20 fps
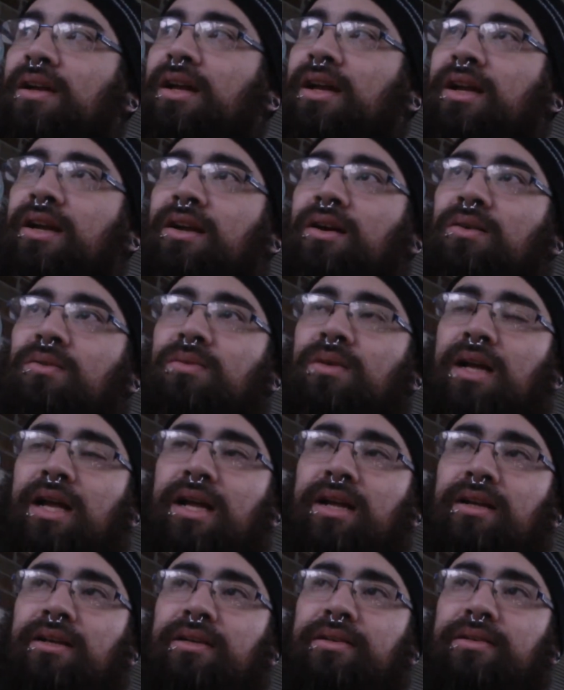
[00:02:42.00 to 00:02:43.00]
You know,
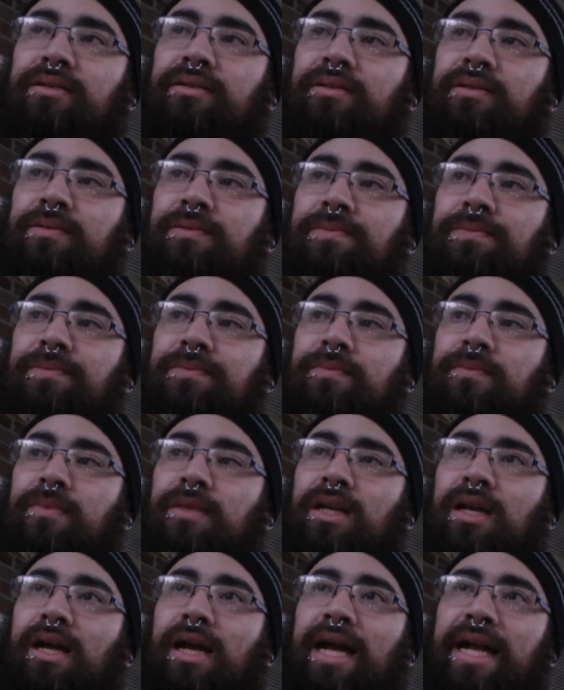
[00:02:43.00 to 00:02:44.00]
and
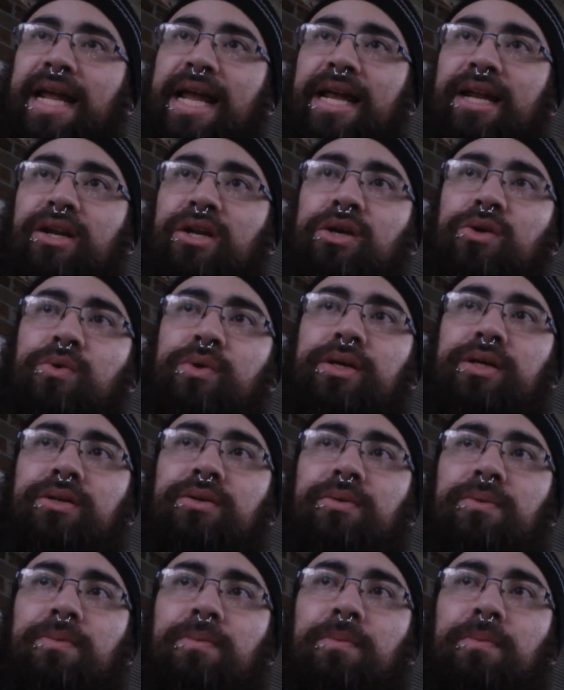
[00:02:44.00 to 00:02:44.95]
I can't do it.